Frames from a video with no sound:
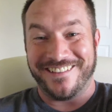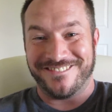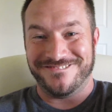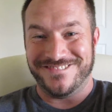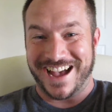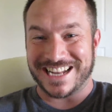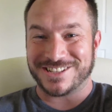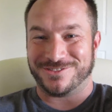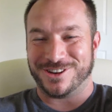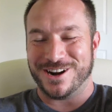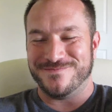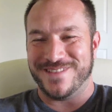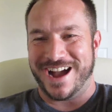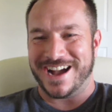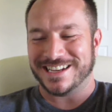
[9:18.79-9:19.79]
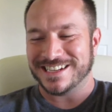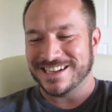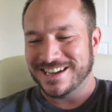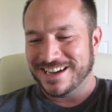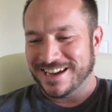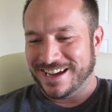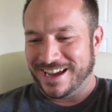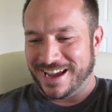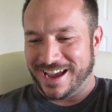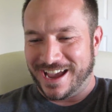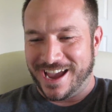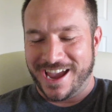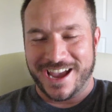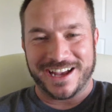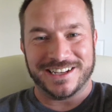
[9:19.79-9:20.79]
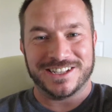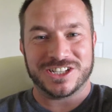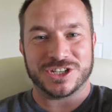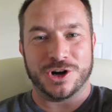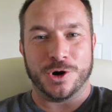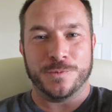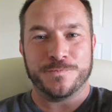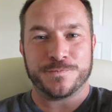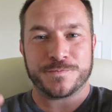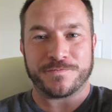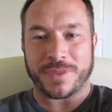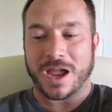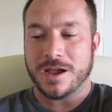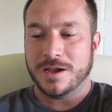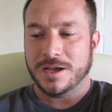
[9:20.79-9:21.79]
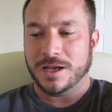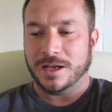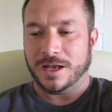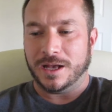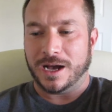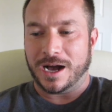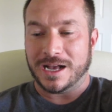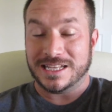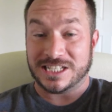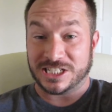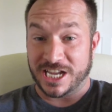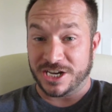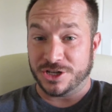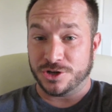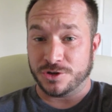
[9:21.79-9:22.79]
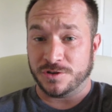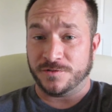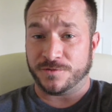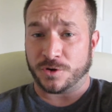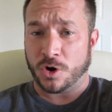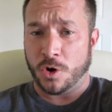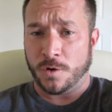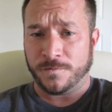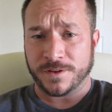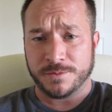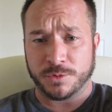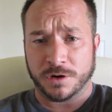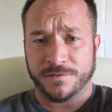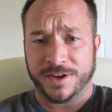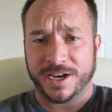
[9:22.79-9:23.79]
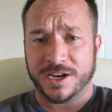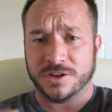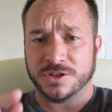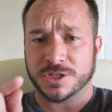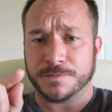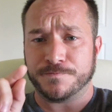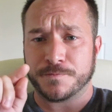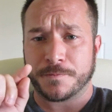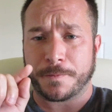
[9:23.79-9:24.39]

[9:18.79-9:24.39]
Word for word: That's where I'm at. And so stay tuned for hopefully more videos.